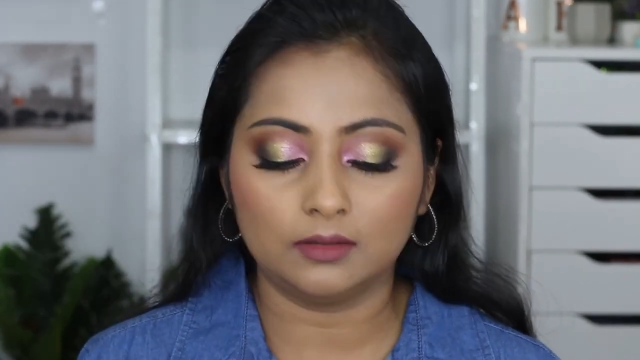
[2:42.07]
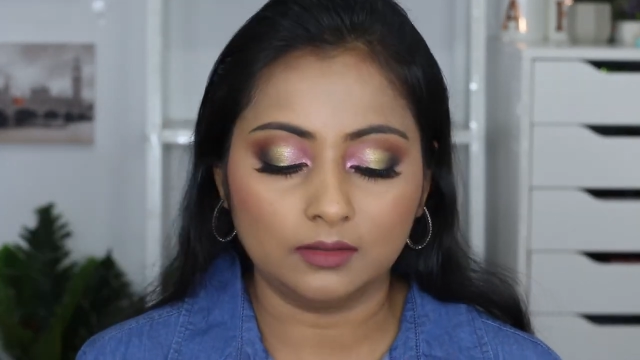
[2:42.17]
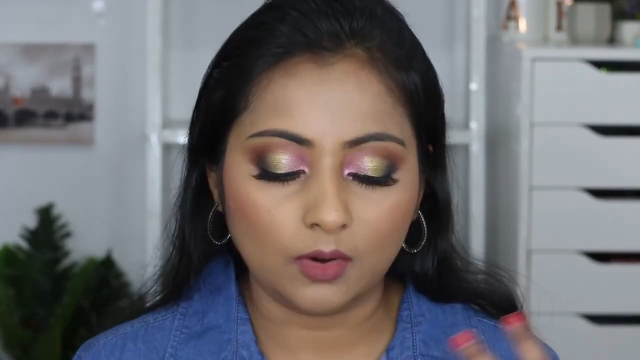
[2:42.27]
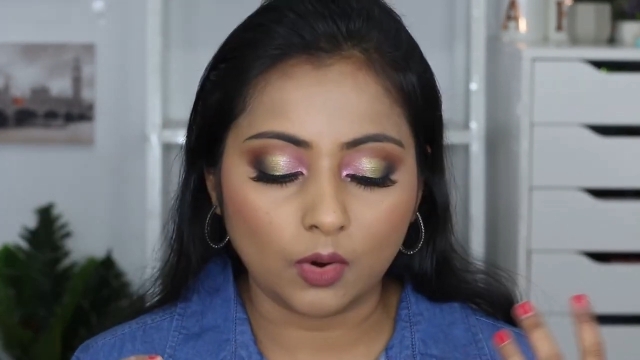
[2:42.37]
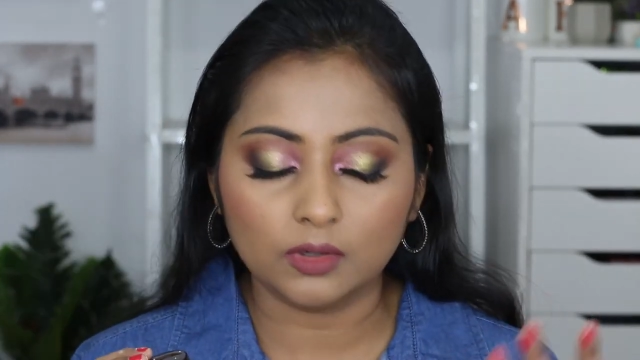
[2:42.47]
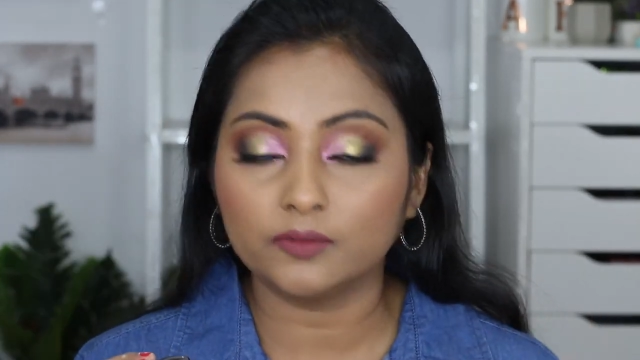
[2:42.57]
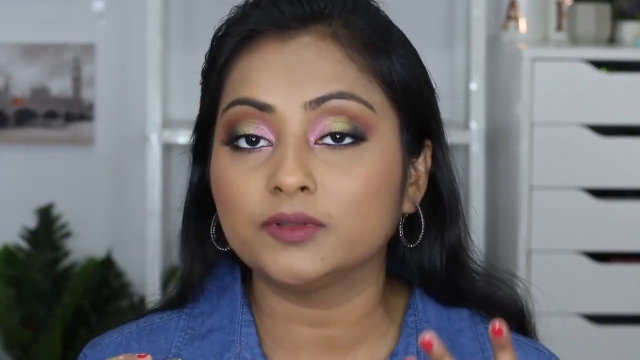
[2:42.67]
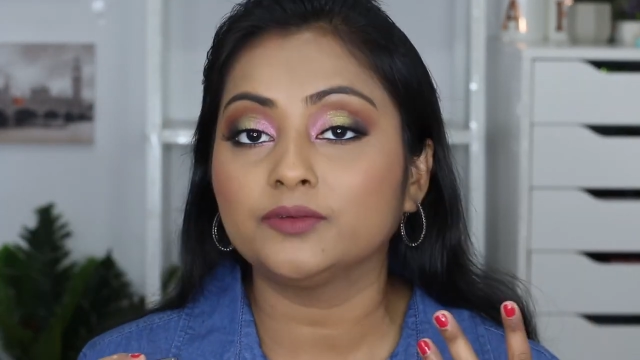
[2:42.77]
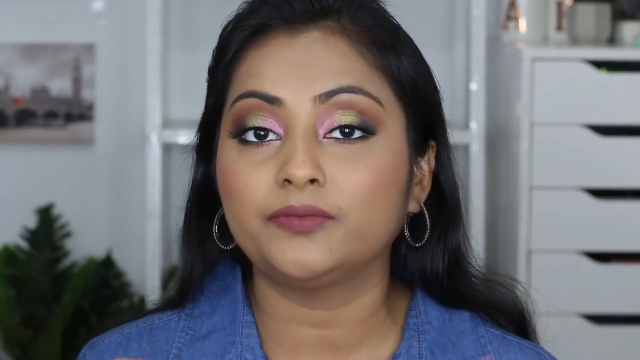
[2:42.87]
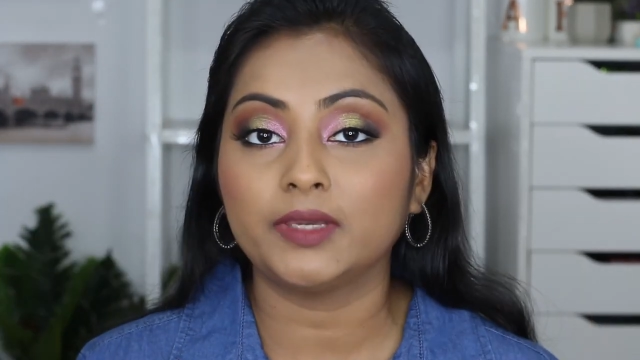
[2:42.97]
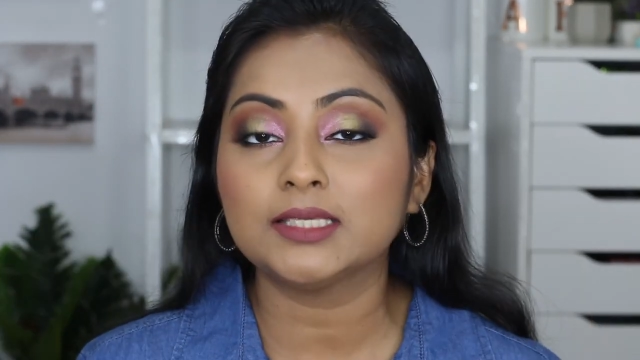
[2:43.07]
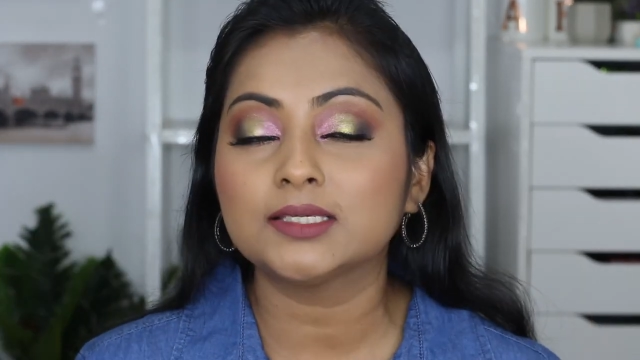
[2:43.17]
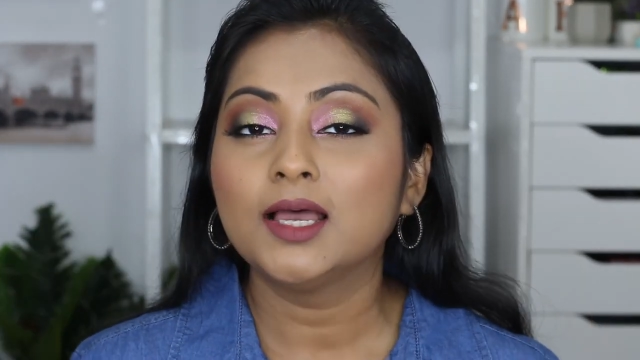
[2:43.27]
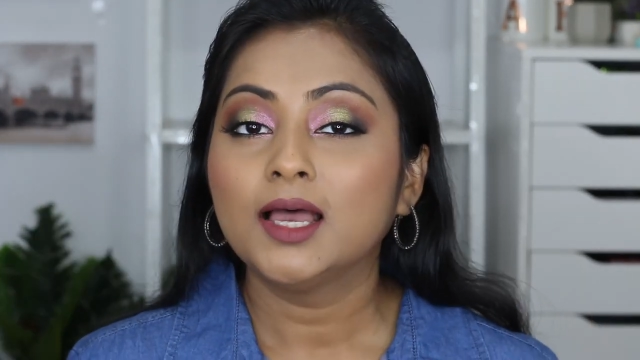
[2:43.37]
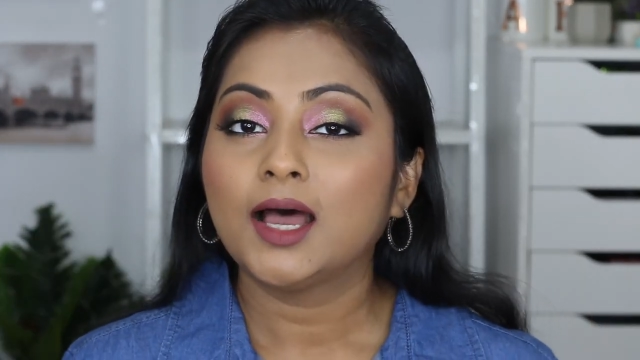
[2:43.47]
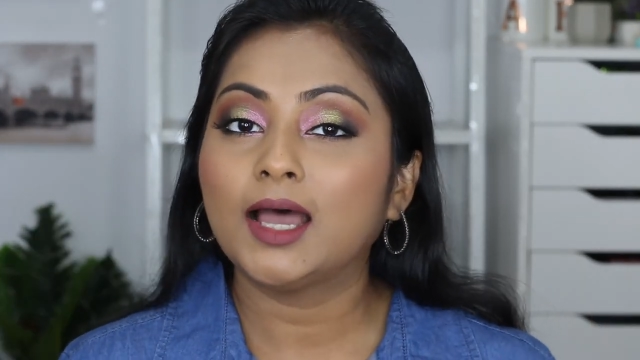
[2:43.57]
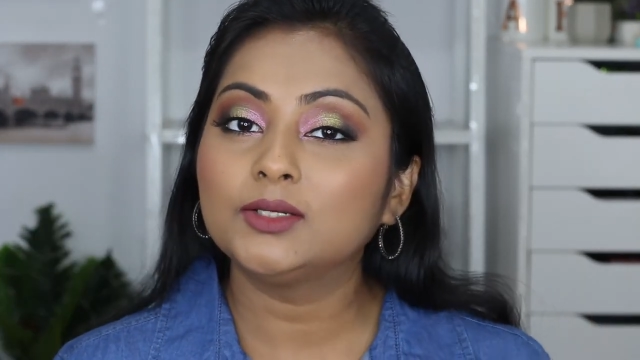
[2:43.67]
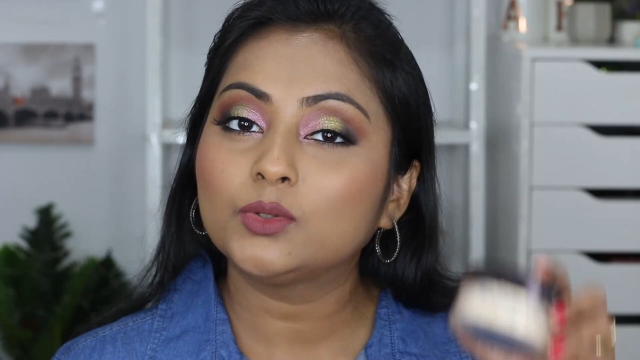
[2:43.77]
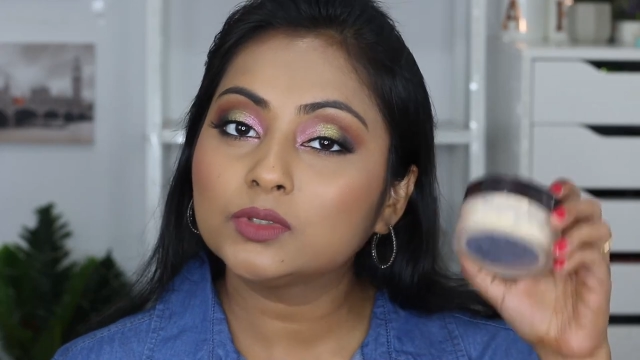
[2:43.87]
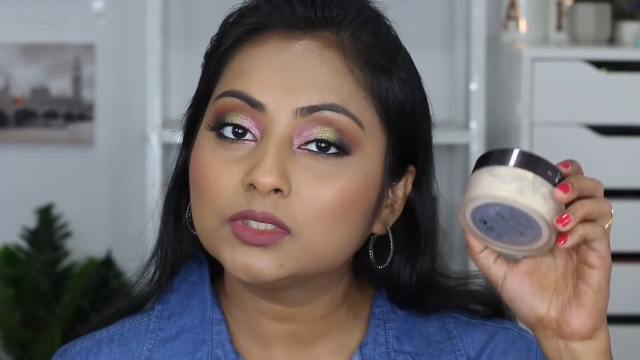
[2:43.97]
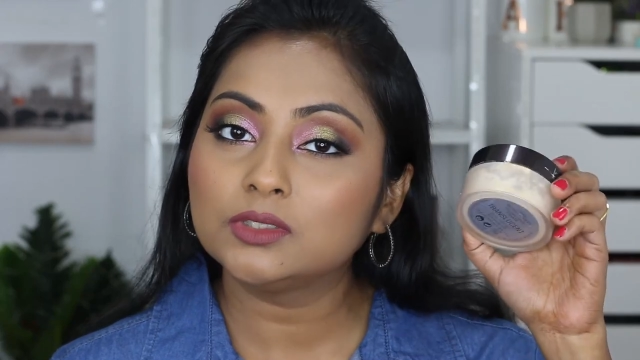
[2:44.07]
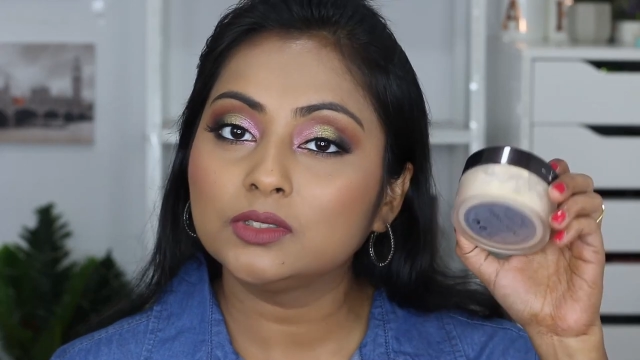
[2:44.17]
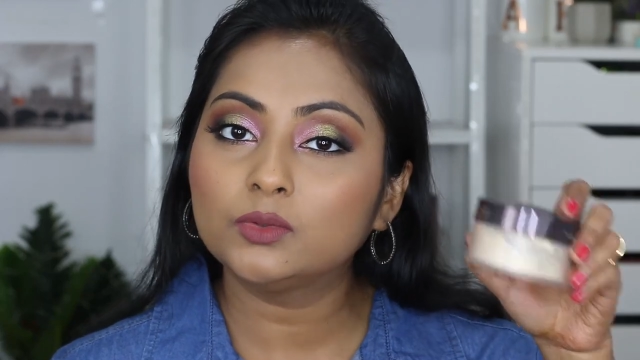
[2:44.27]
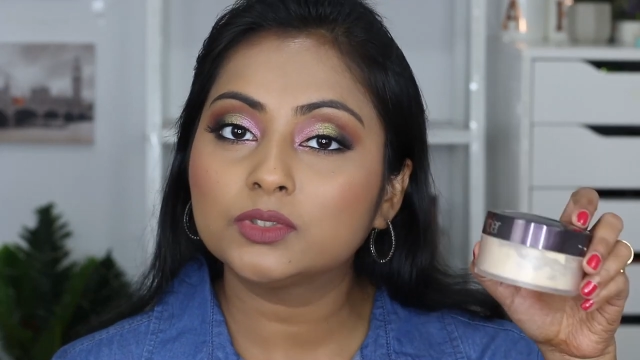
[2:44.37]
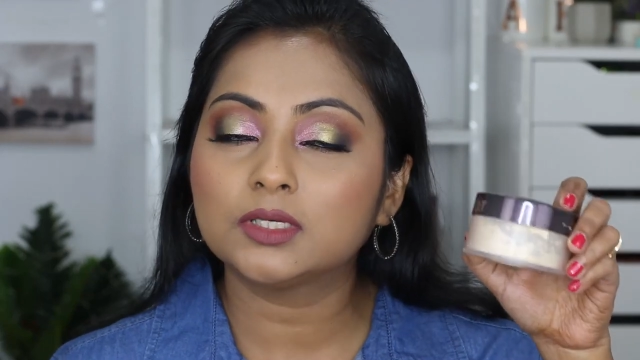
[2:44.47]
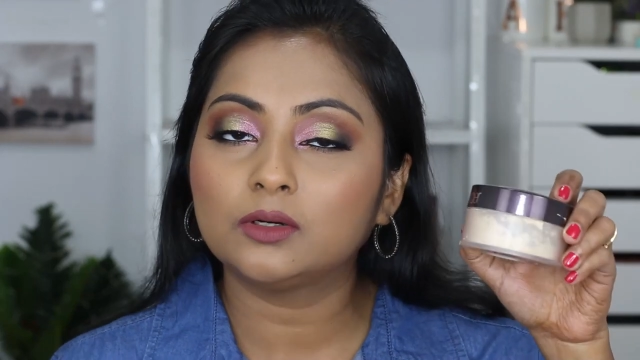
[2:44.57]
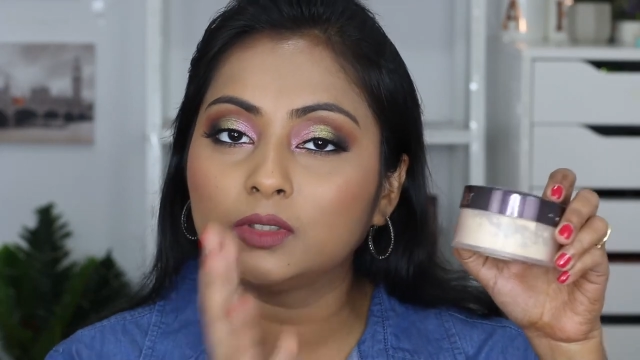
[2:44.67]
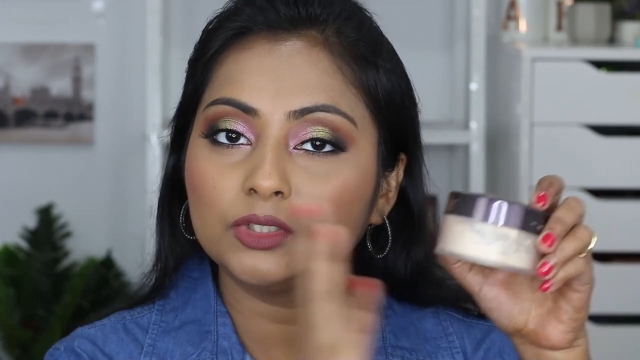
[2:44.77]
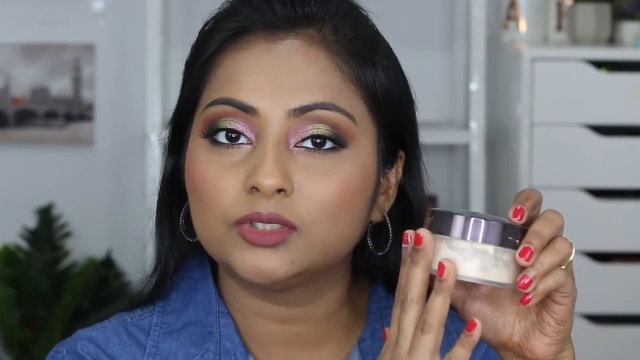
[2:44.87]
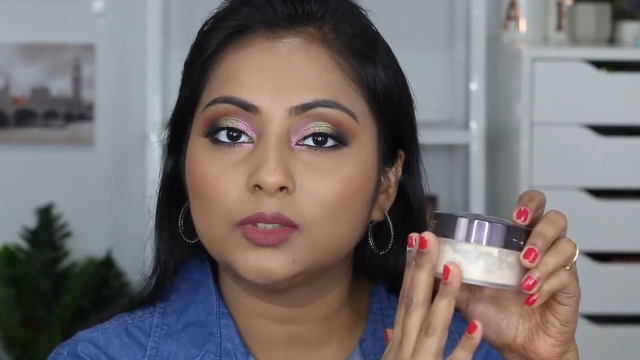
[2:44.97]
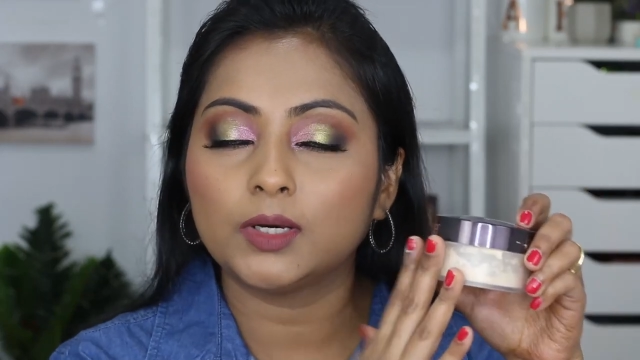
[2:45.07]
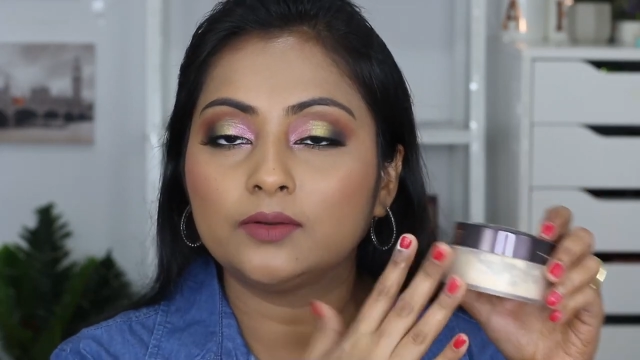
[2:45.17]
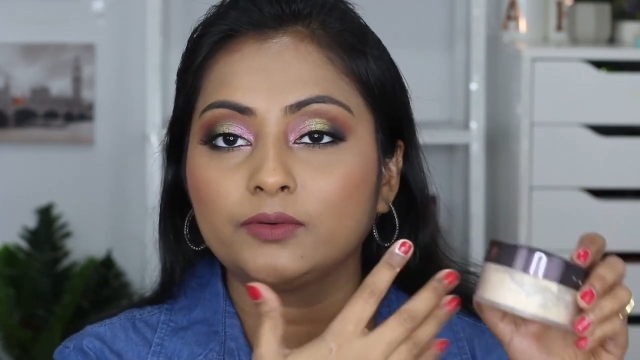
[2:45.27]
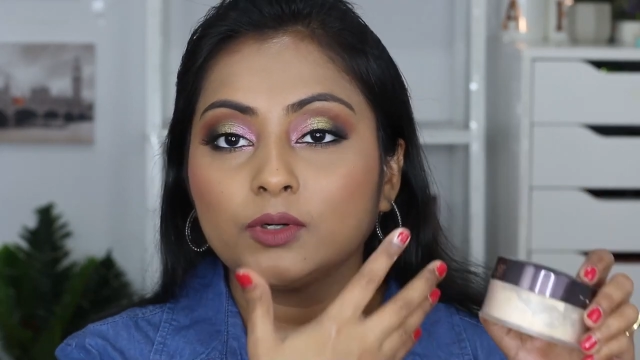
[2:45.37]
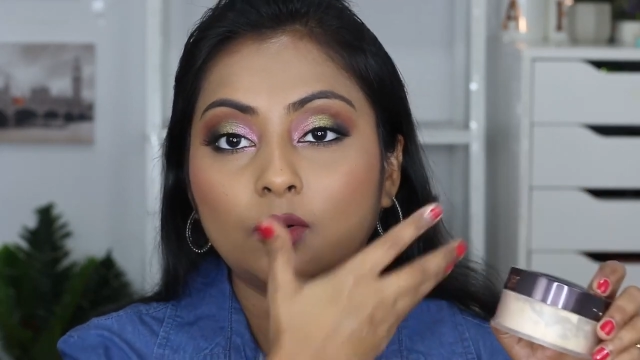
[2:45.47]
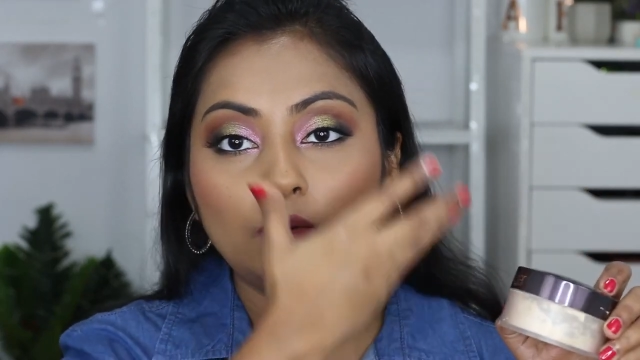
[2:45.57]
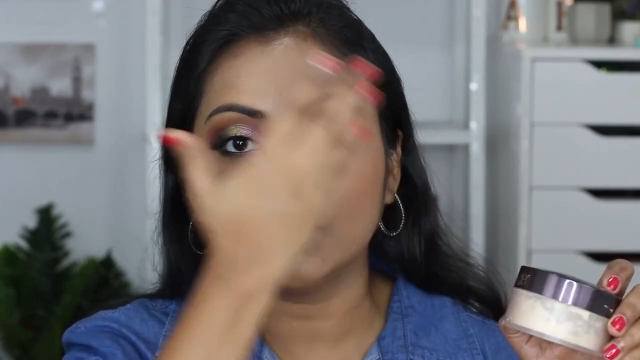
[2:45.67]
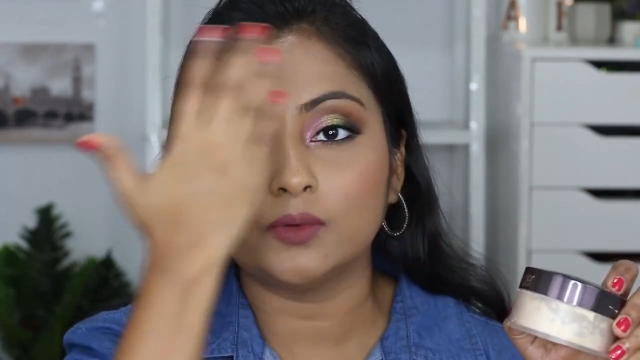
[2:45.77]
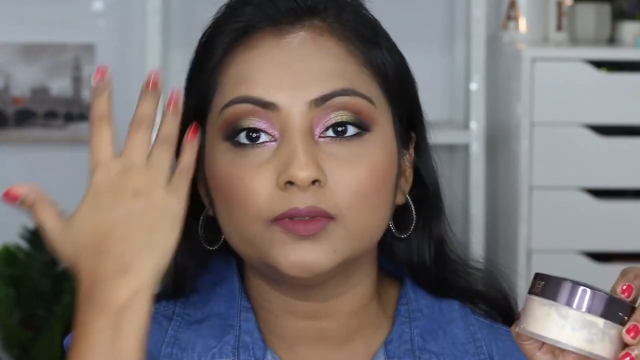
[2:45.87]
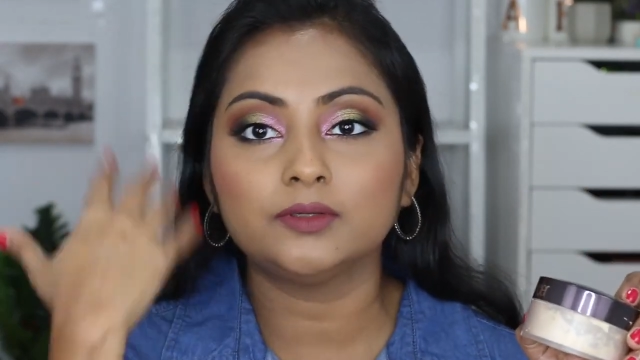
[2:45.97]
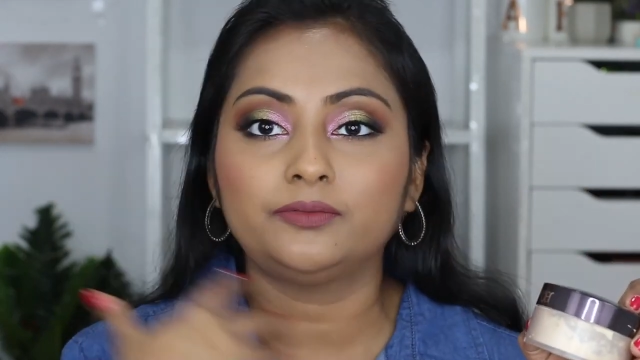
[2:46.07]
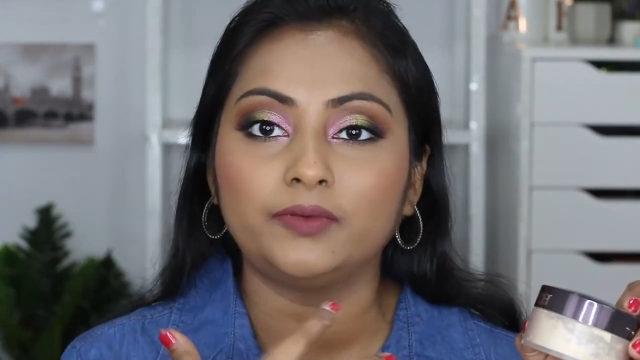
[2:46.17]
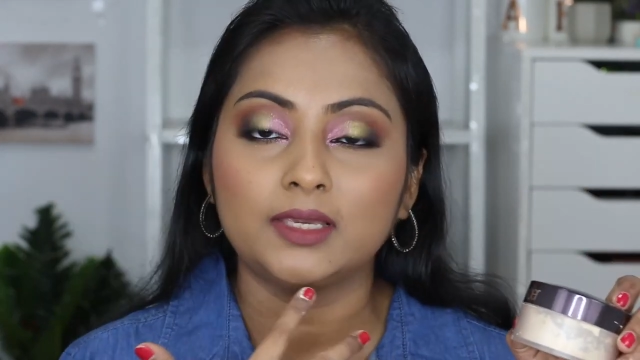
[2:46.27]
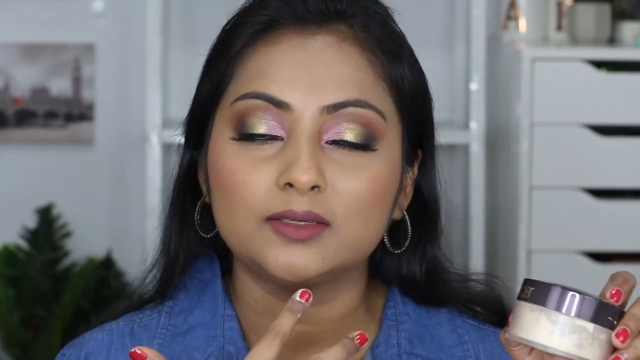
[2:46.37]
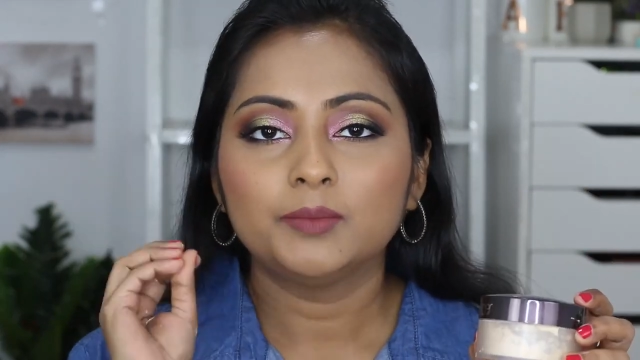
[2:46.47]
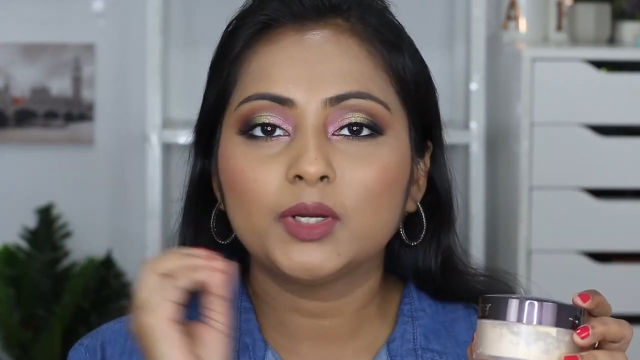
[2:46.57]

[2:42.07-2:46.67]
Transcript: uh, all over the face I don't use the original one for all over the face